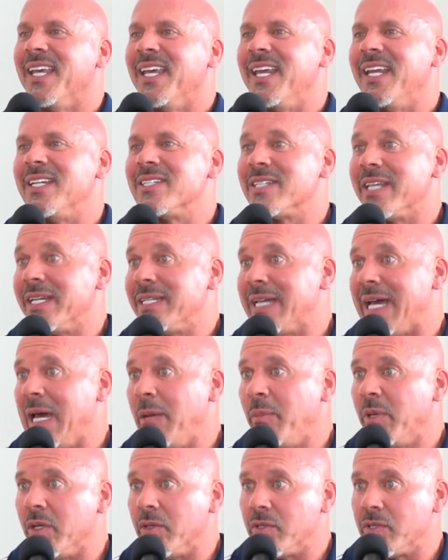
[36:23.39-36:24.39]
And it's like
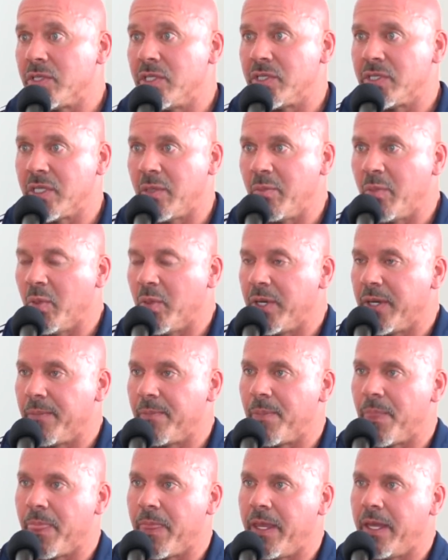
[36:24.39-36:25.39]
dominoes at some point.
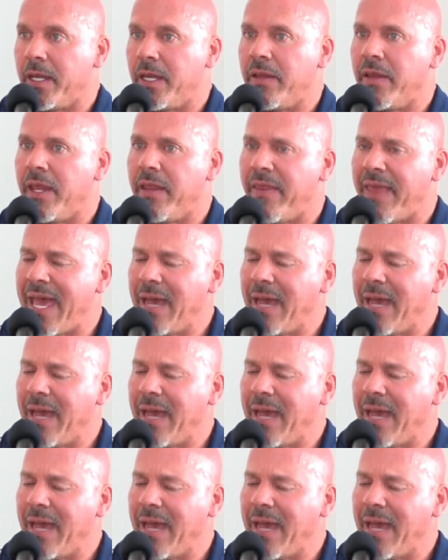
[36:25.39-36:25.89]
And